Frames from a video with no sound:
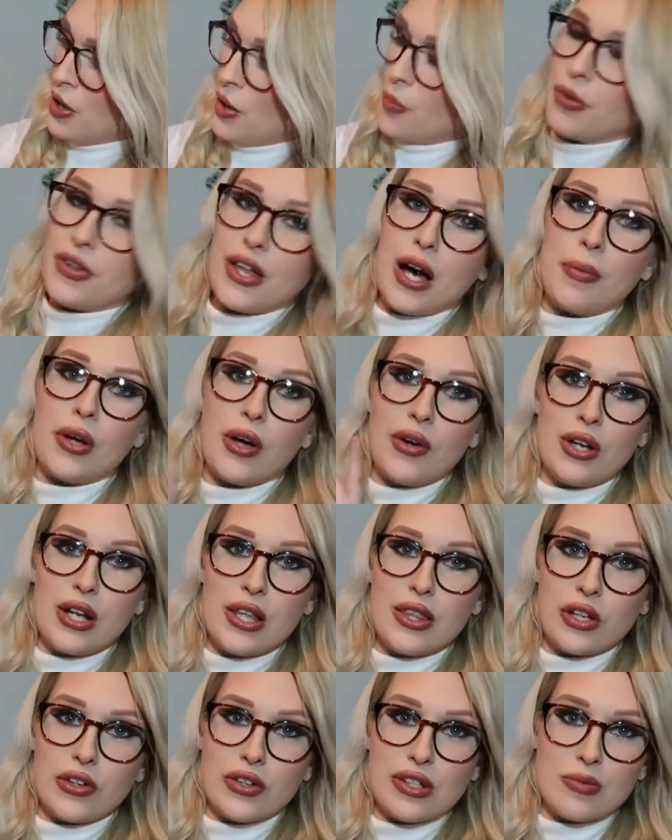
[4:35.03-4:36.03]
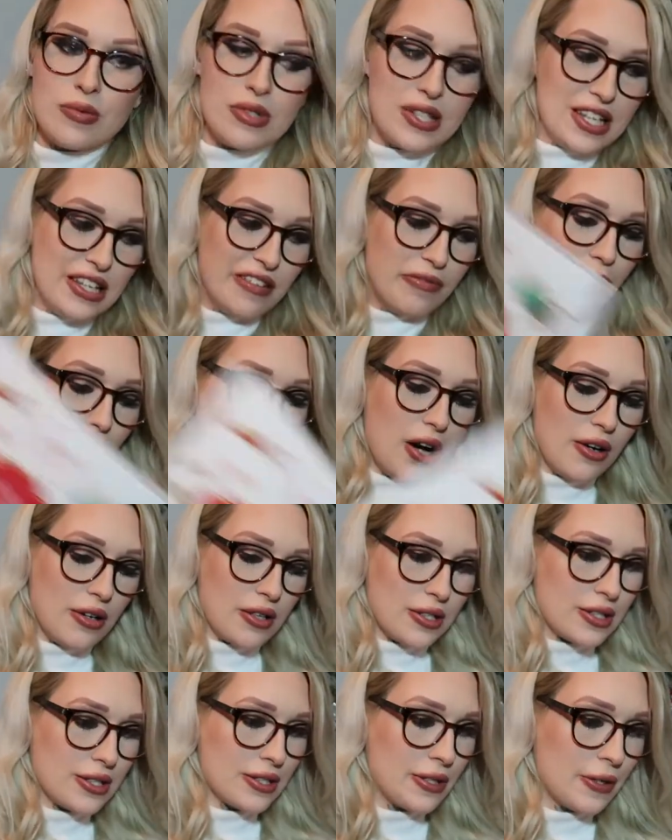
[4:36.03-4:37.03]
but that'll be going in the Christmas Eve
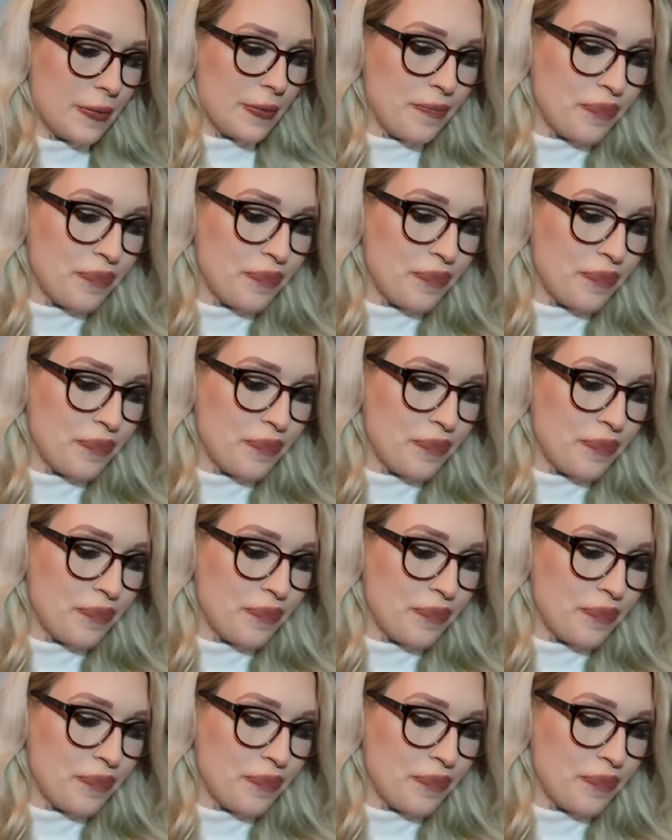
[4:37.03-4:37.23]
box